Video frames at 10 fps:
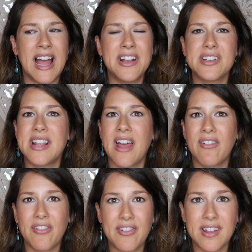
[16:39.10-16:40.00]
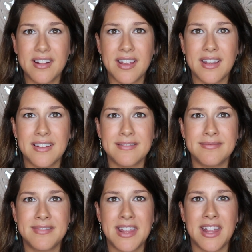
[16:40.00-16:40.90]
I just have a feeling
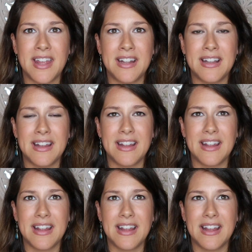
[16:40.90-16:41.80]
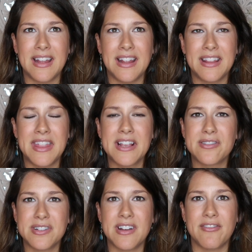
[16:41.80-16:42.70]
that things
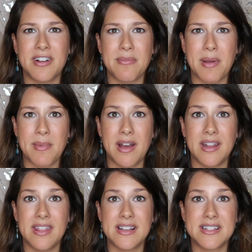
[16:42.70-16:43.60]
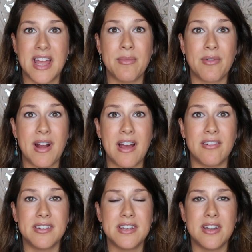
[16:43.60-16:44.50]
are different in my body this time
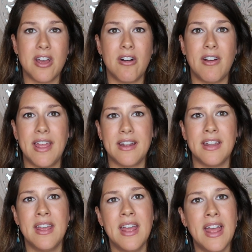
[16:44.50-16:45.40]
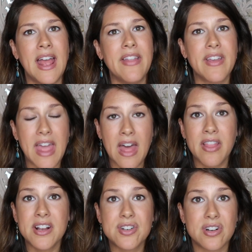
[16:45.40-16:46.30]
around, you know, and and the
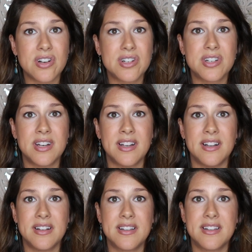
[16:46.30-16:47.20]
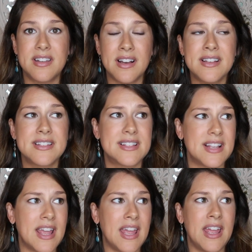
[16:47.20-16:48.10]
Catholic Church does
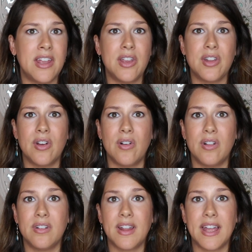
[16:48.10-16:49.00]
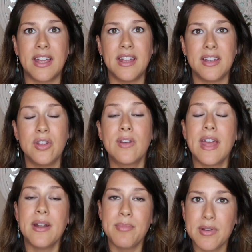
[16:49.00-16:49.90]
say, you know, like you
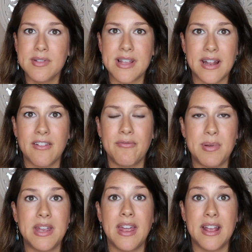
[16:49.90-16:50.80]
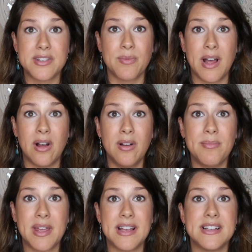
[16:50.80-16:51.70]
can abuse NFP as well
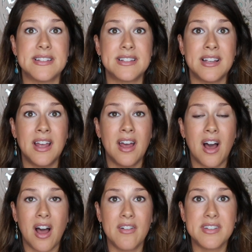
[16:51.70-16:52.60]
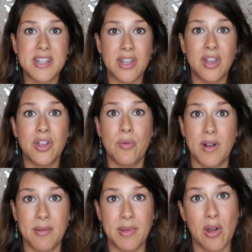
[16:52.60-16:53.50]
because obviously you
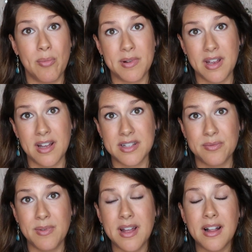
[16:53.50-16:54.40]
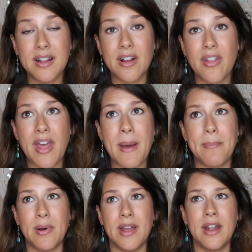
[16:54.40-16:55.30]
want to be open to God's will and all
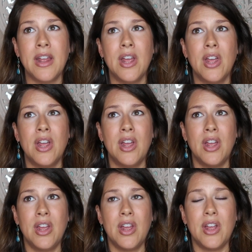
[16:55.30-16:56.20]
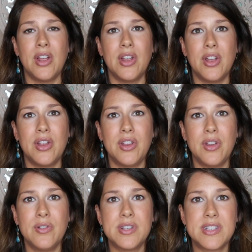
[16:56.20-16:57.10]
that, but
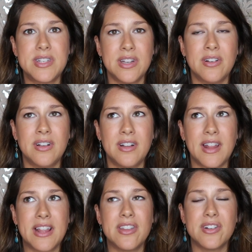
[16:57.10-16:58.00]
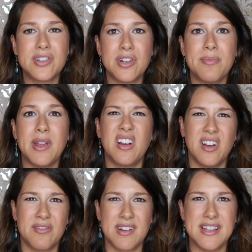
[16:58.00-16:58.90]
you still, like there should be a
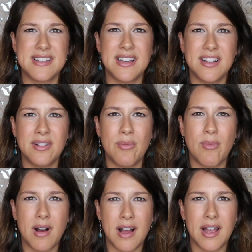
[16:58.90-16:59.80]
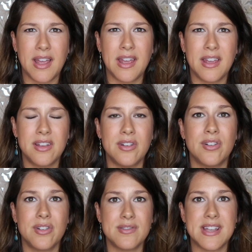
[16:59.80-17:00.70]
good reason why
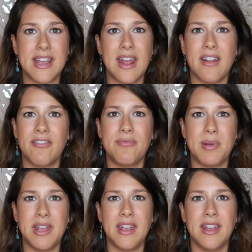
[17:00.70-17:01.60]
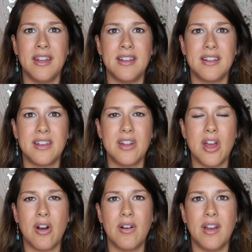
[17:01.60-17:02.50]
you're using NFP, you
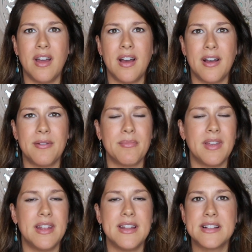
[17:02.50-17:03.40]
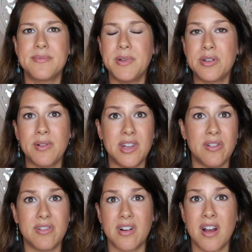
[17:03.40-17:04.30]
know, um, and it's between
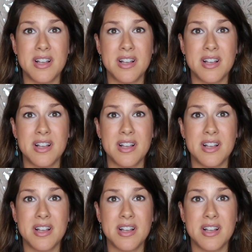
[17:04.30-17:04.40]
you and your